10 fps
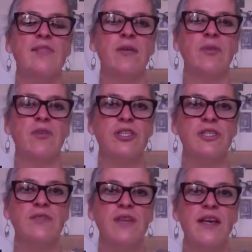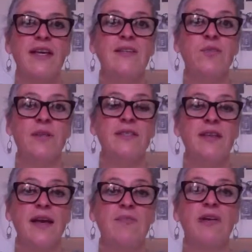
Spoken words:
subconscious fear is, once again,